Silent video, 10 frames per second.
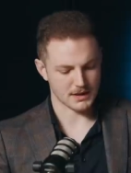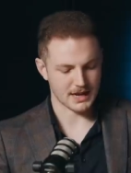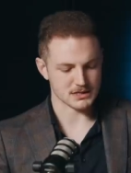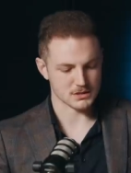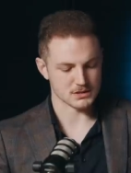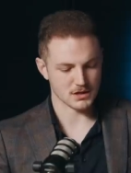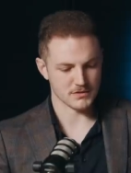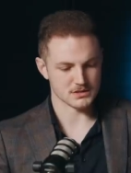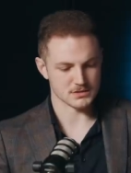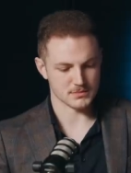like as
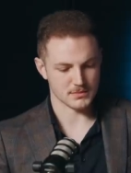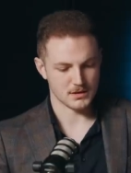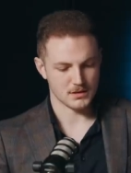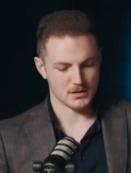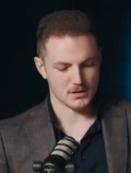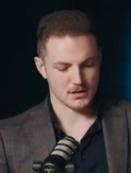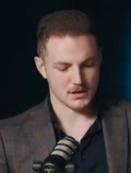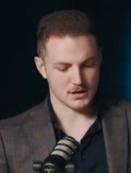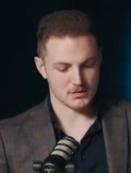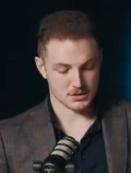conservatism,
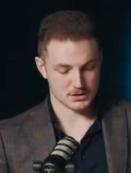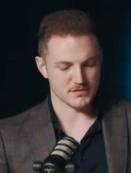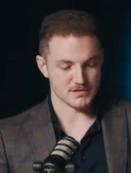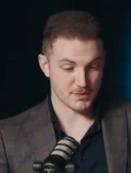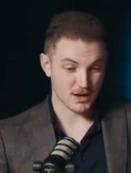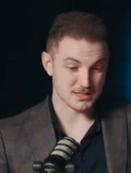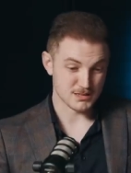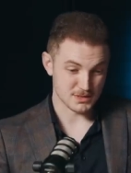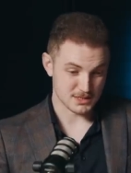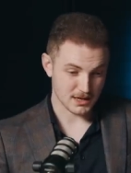uh, the Conservative Party
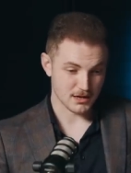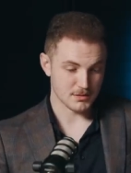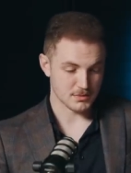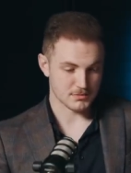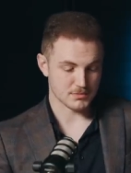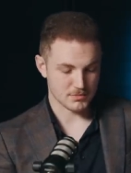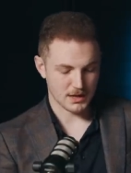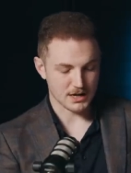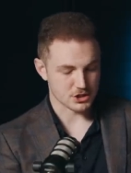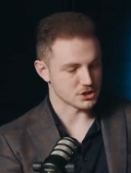in particular, but
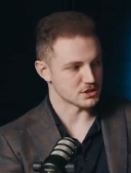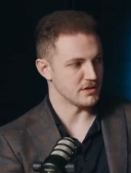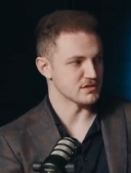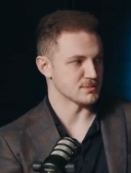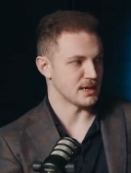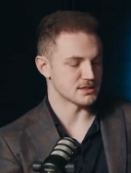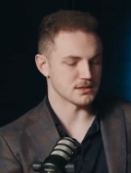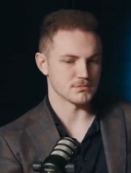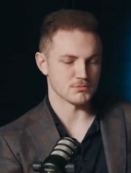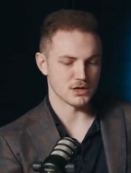English conservatism had
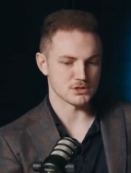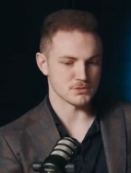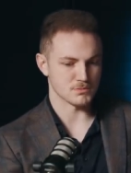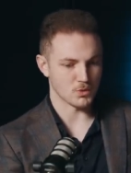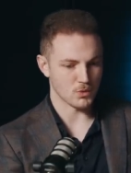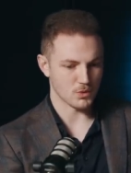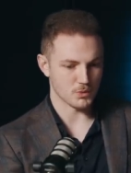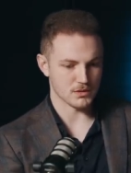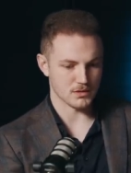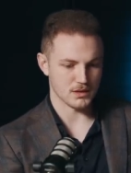to wrestle more
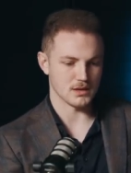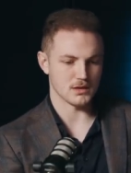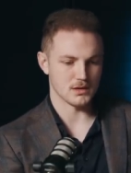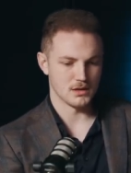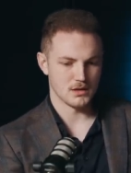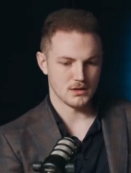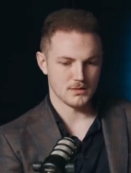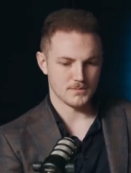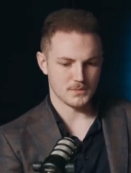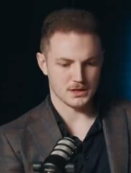with the
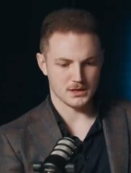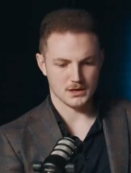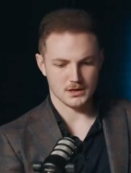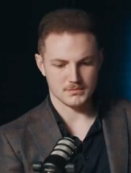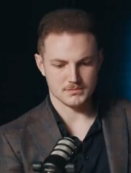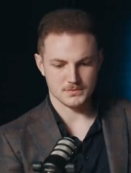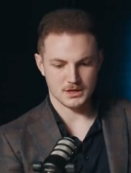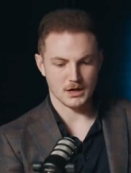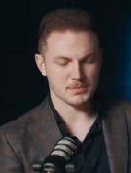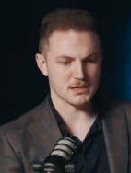the um, the
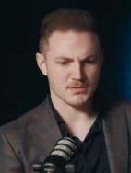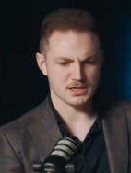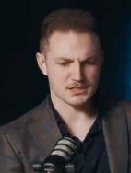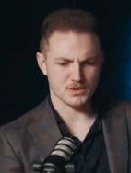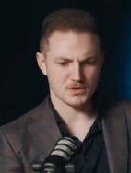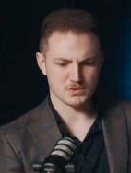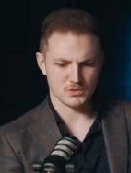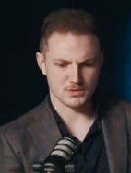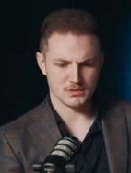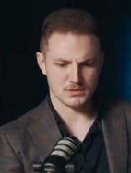upheaval, I suppose,
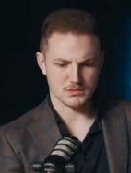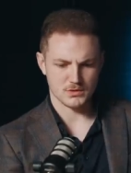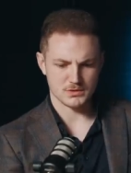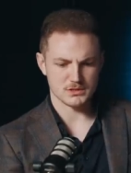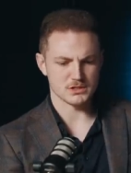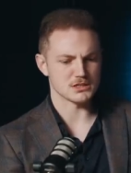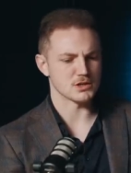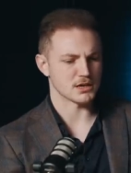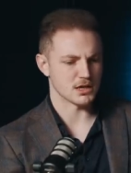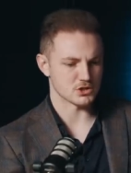or the or the, the
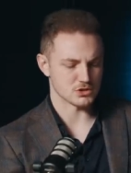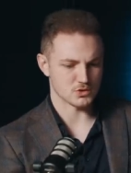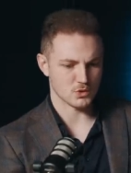dislocations